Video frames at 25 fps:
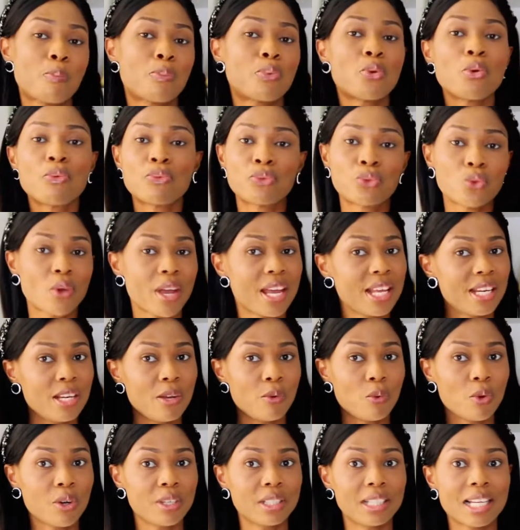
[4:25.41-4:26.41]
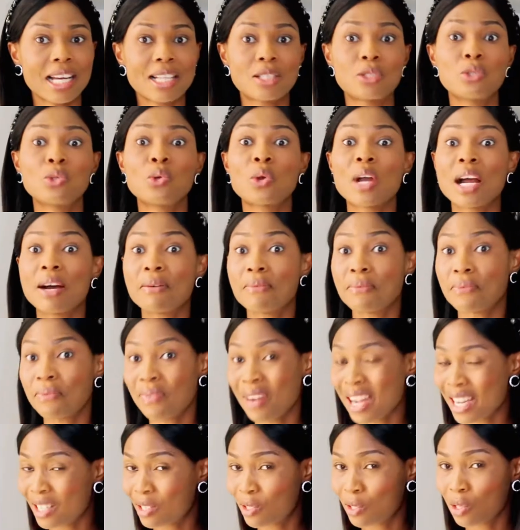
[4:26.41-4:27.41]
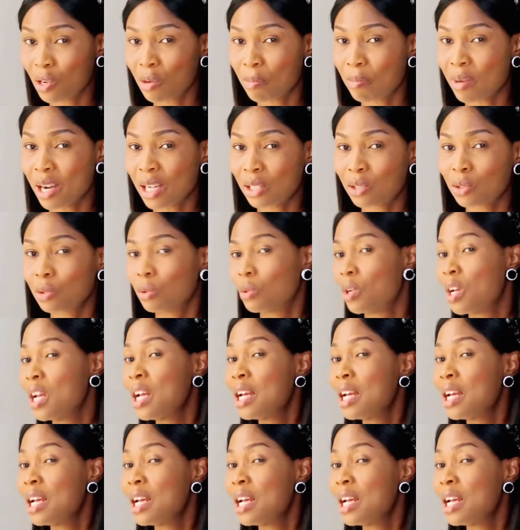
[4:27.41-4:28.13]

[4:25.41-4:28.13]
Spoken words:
prove to anyone that you can fight your battle.